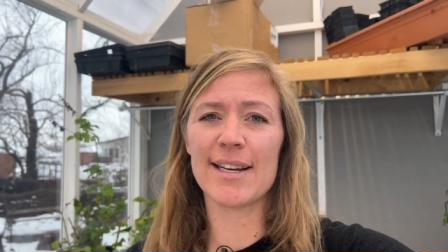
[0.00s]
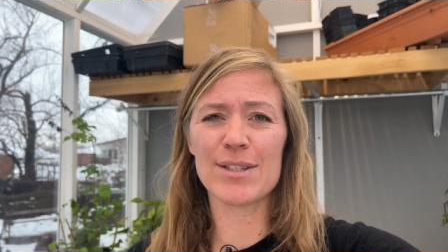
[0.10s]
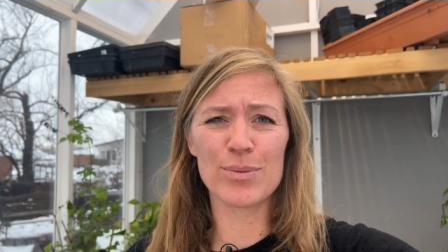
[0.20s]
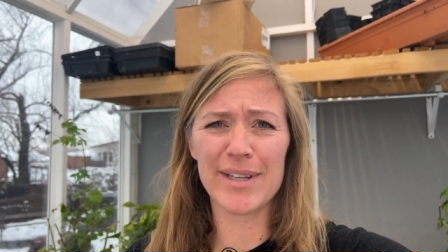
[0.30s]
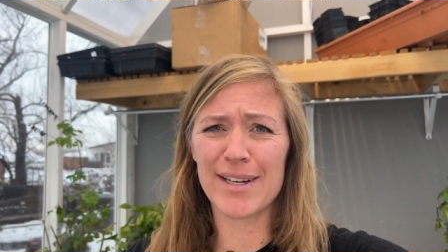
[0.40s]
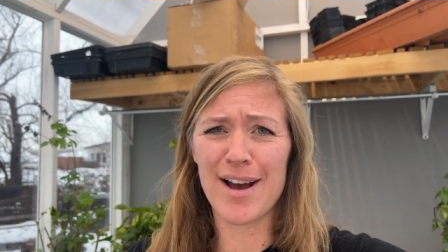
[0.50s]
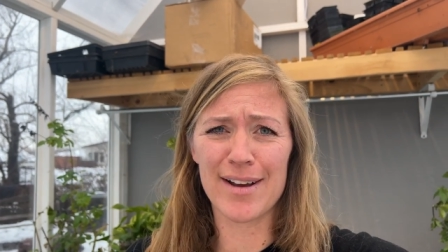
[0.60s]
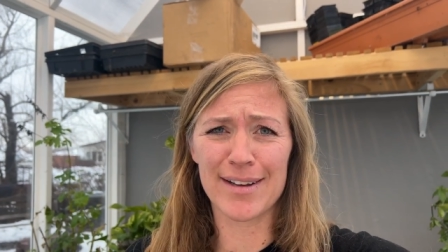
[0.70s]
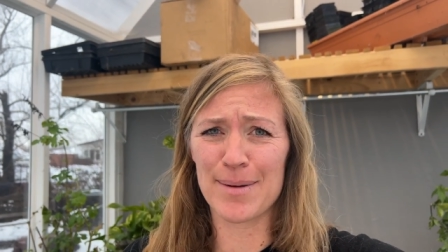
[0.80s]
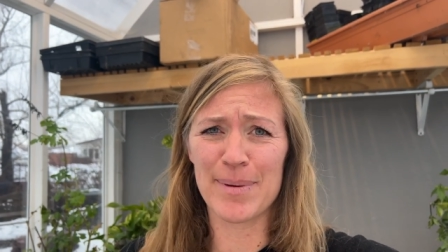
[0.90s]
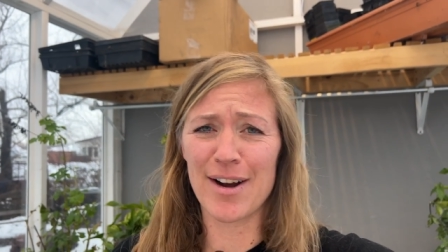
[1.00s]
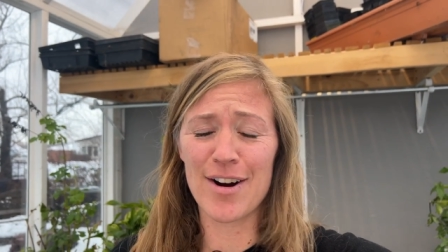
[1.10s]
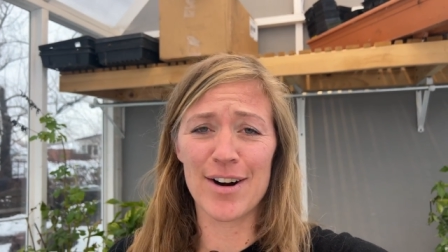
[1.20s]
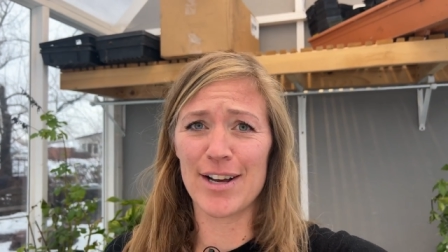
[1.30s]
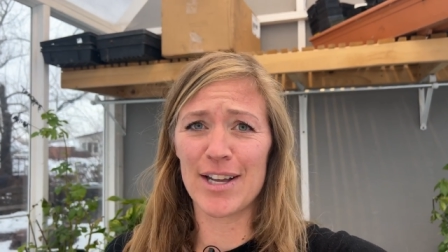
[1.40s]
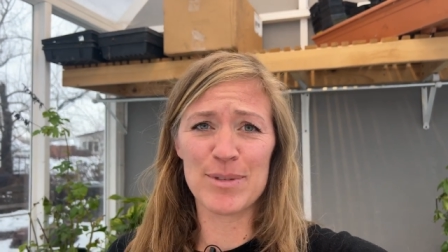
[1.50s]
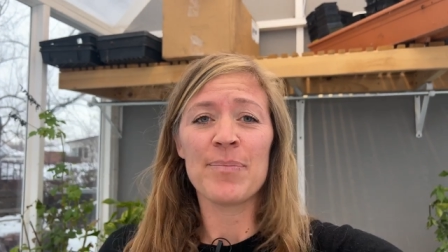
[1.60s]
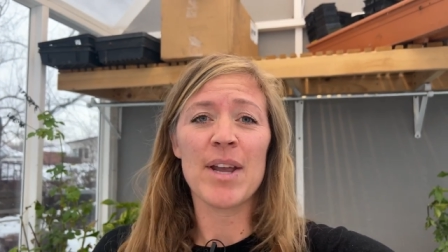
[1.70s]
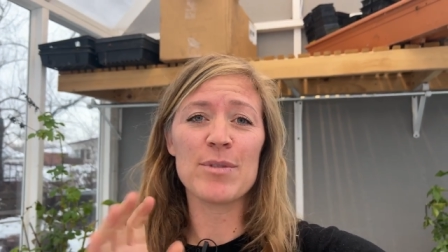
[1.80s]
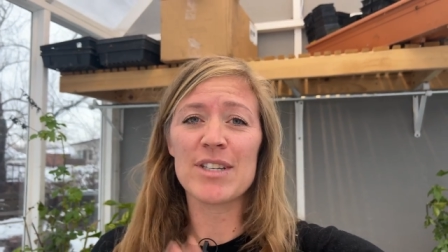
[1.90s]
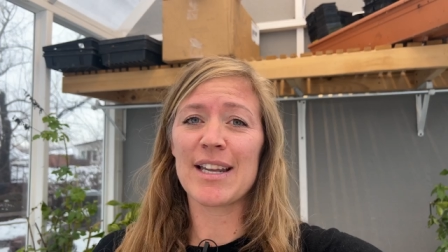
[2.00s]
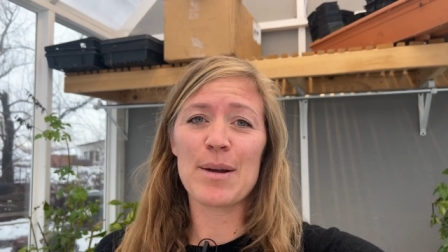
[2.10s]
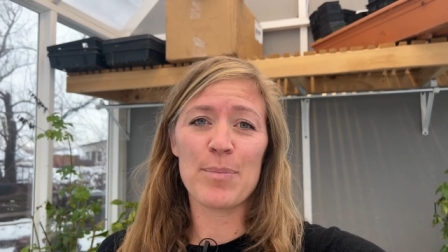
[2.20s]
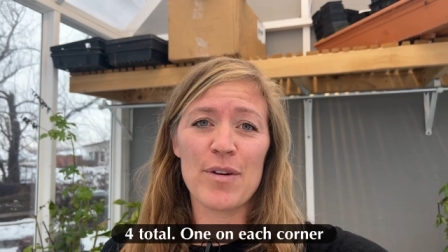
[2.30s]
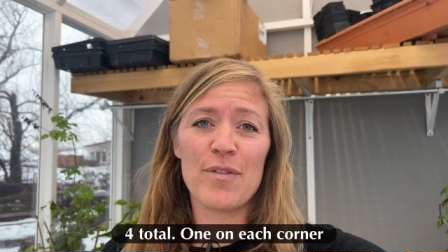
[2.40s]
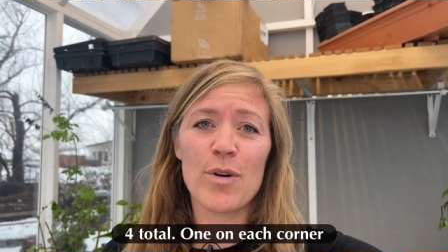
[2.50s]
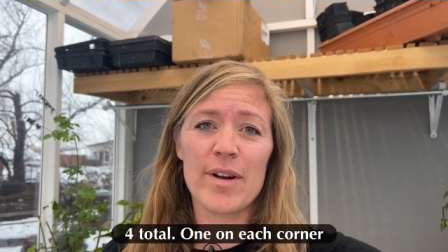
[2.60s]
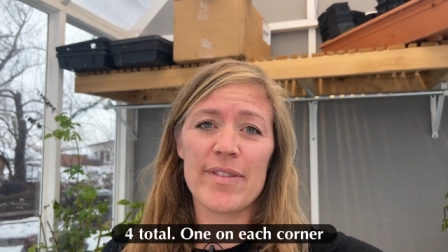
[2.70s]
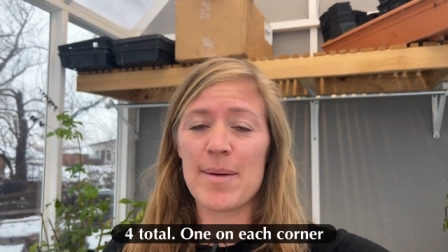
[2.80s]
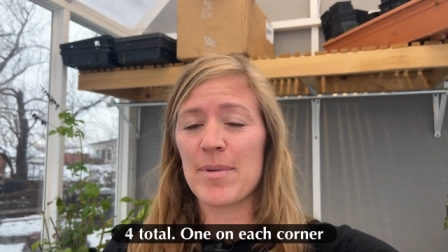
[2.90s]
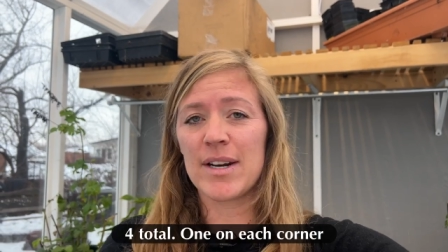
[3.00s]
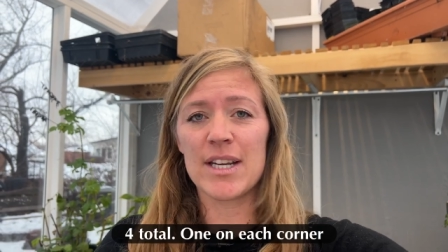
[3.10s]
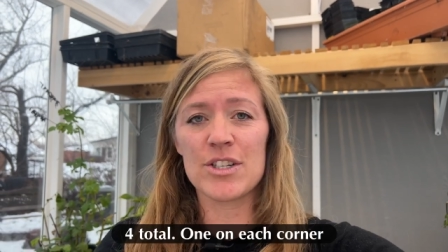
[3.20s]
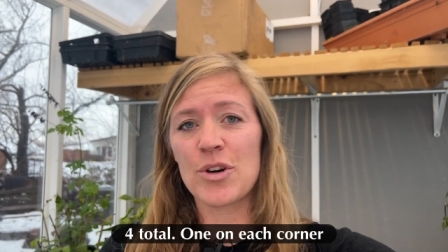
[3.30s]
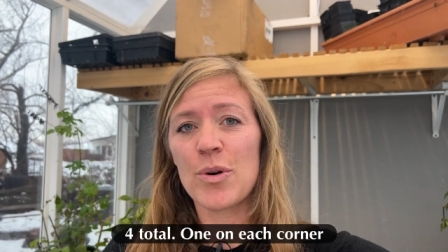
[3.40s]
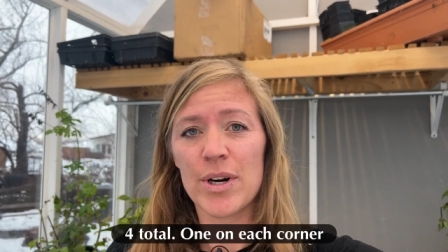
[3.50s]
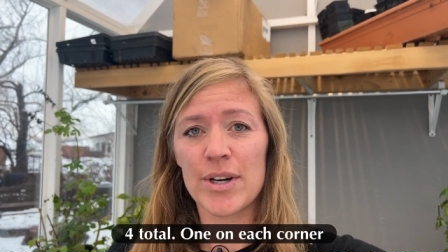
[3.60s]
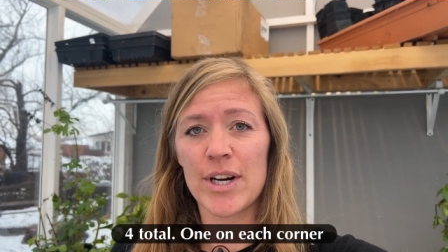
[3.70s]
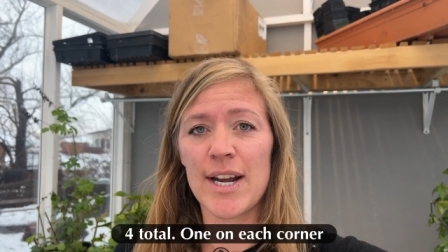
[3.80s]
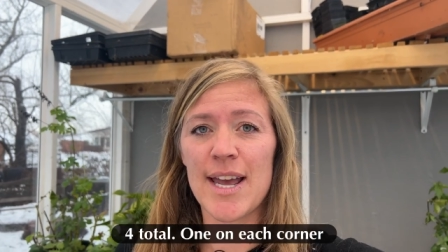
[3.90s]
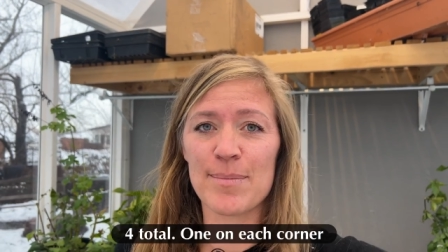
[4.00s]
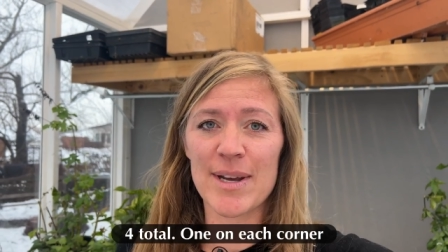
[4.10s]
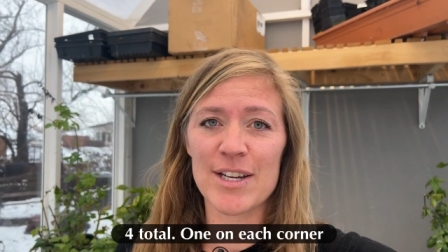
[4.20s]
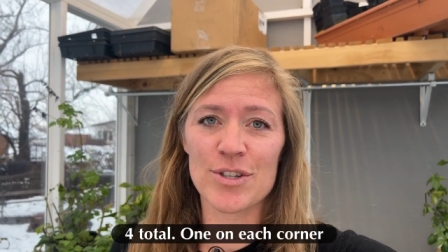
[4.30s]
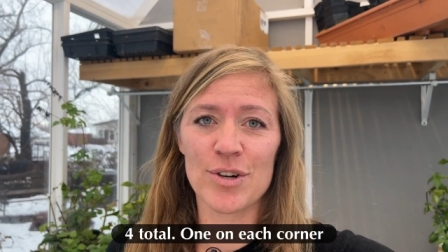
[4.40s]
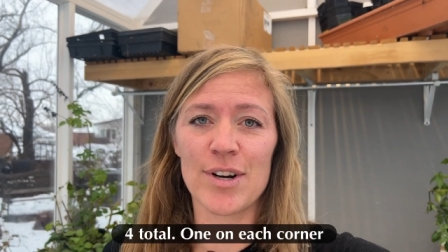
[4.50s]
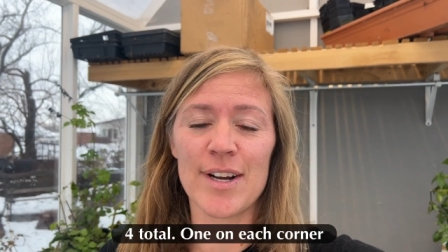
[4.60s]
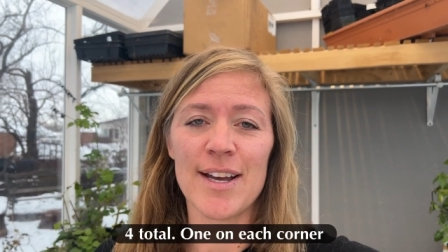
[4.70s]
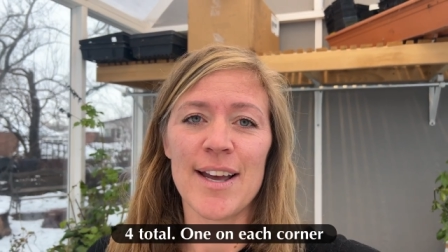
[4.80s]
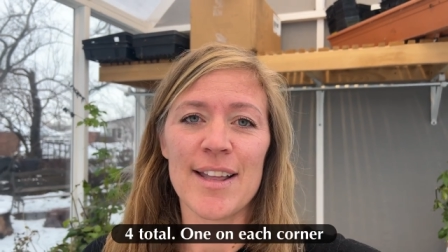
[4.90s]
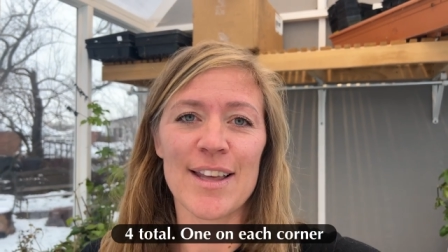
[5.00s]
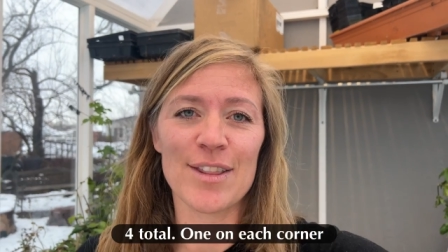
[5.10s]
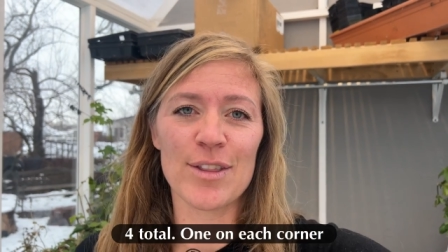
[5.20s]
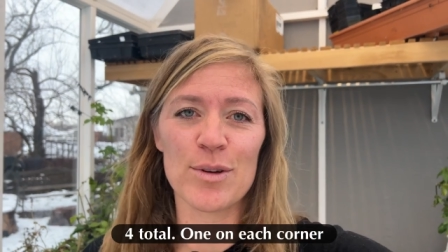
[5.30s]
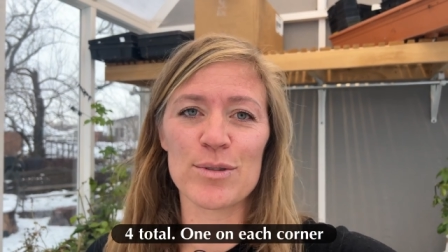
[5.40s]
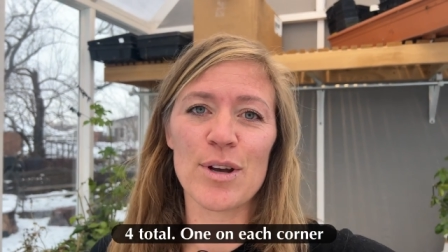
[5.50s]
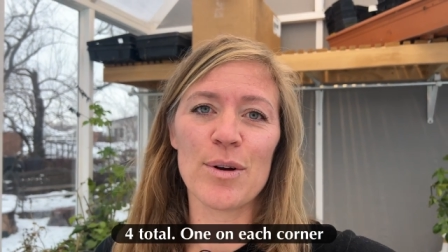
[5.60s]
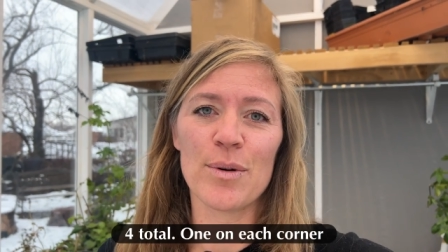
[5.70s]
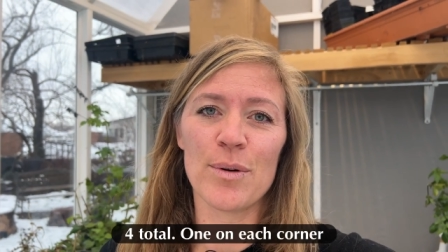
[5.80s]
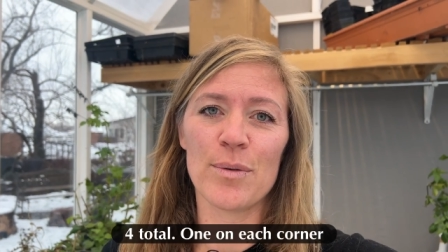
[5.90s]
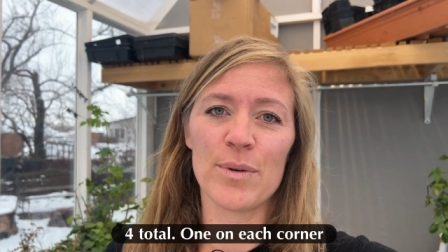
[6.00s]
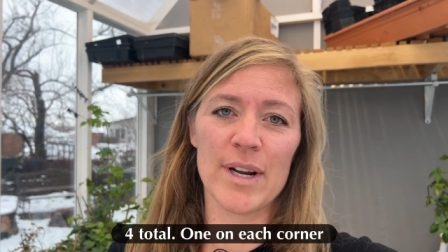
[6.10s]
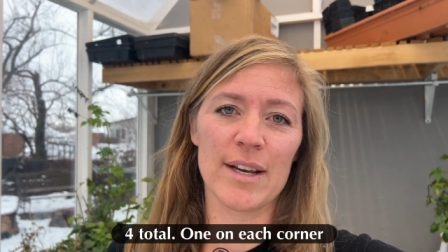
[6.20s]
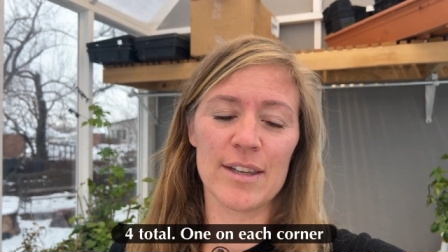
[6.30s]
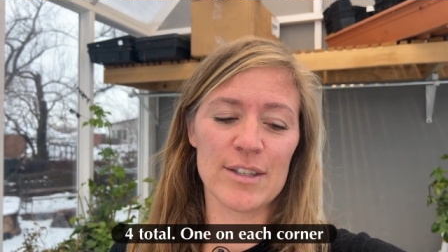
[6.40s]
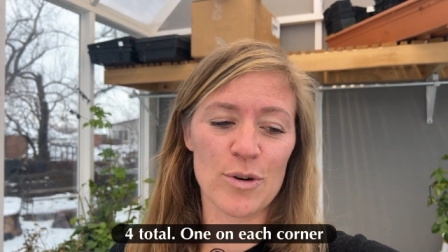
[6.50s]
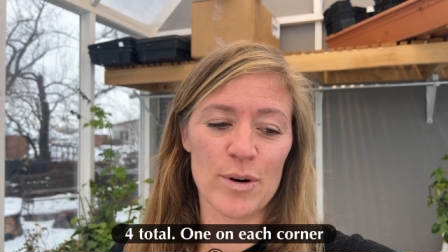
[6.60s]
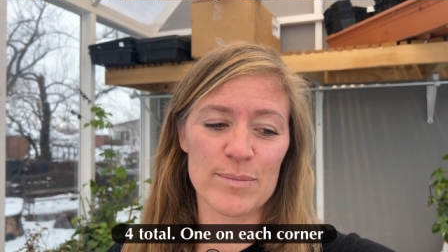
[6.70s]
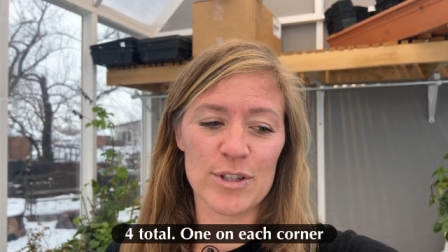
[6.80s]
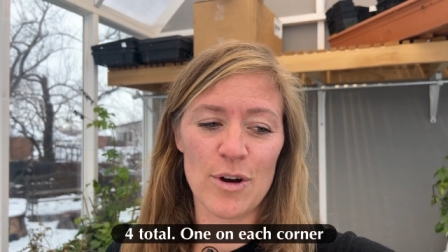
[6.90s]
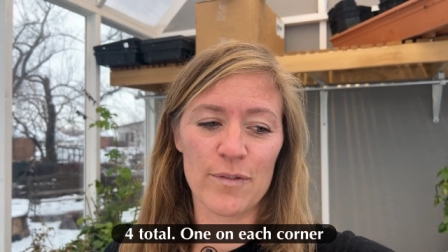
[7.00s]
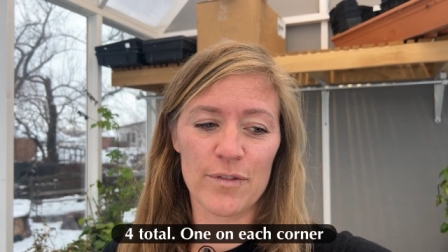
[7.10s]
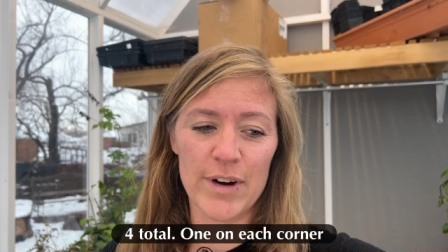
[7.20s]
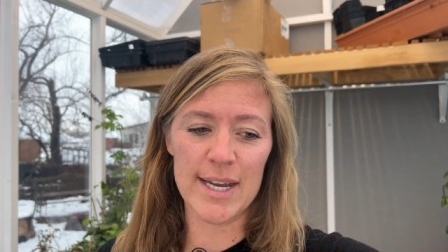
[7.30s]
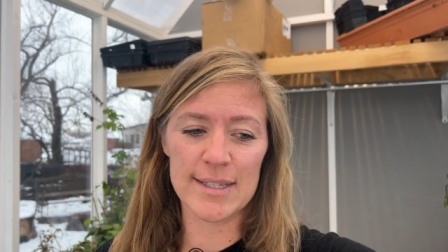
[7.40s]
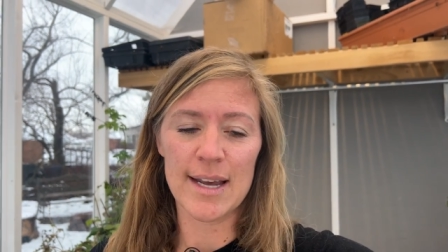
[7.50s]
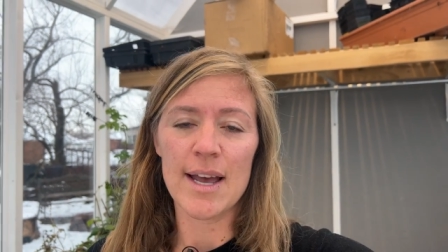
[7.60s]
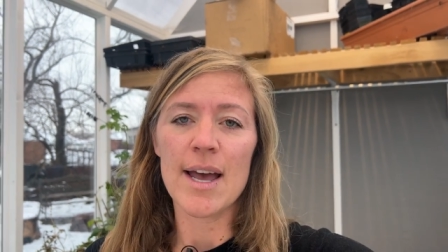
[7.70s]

And it's really not gonna be hard. I'm just gonna put four of them on each corner and make sure that those ranunculus corms don't freeze.